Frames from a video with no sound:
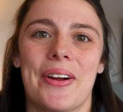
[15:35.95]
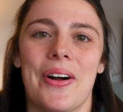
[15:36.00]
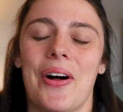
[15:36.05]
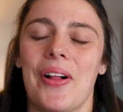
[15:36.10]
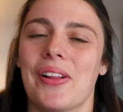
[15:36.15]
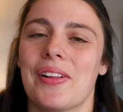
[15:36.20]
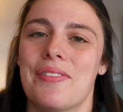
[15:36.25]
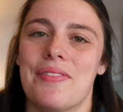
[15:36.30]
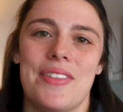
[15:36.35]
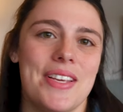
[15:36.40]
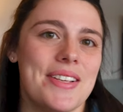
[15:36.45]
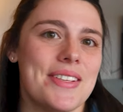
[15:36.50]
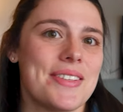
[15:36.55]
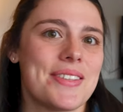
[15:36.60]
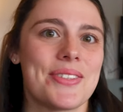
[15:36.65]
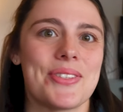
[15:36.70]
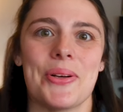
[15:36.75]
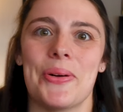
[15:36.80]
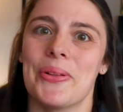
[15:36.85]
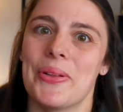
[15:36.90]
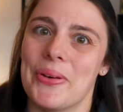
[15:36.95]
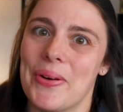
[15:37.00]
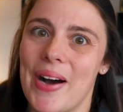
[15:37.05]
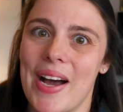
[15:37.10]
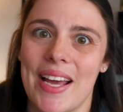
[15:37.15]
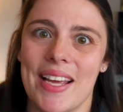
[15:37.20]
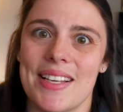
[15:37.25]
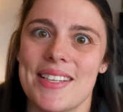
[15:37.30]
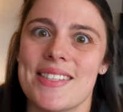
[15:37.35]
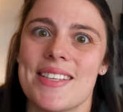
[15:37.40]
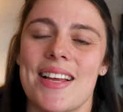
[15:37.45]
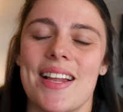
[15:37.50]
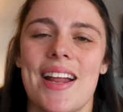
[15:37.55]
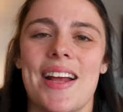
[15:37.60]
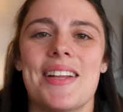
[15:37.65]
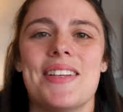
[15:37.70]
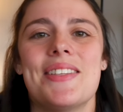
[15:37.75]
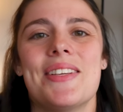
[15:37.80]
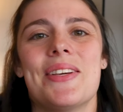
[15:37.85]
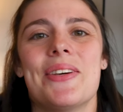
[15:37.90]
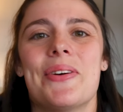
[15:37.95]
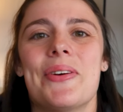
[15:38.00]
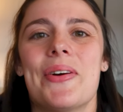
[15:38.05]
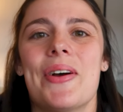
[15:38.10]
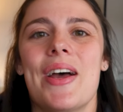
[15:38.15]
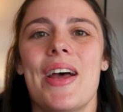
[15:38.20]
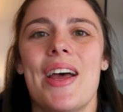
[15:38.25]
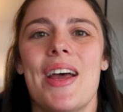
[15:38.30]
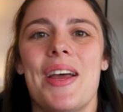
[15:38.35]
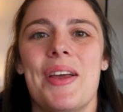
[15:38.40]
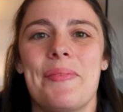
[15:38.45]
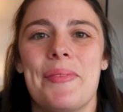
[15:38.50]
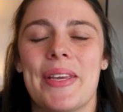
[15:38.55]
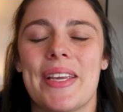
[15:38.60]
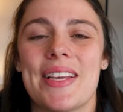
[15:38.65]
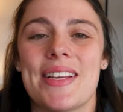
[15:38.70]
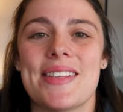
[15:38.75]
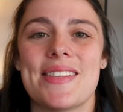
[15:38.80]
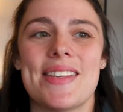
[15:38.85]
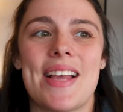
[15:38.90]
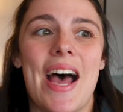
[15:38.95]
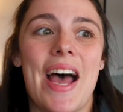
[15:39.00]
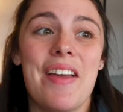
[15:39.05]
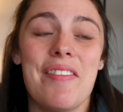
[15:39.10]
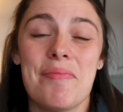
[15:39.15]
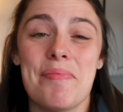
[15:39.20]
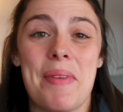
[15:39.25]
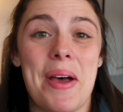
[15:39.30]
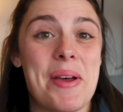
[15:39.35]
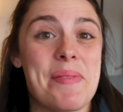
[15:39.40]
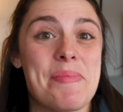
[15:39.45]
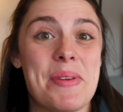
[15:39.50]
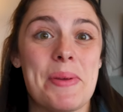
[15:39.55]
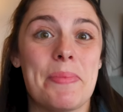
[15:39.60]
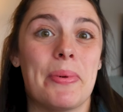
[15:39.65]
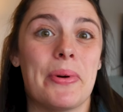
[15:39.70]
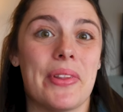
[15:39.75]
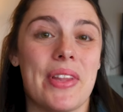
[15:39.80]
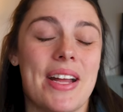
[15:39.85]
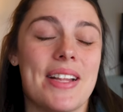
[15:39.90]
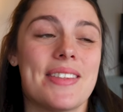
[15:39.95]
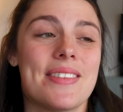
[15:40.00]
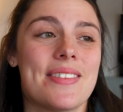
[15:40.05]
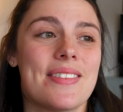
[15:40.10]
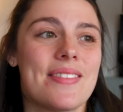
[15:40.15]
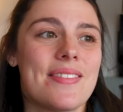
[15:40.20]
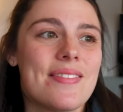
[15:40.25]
all of these solo hikes that I do, because I've met people that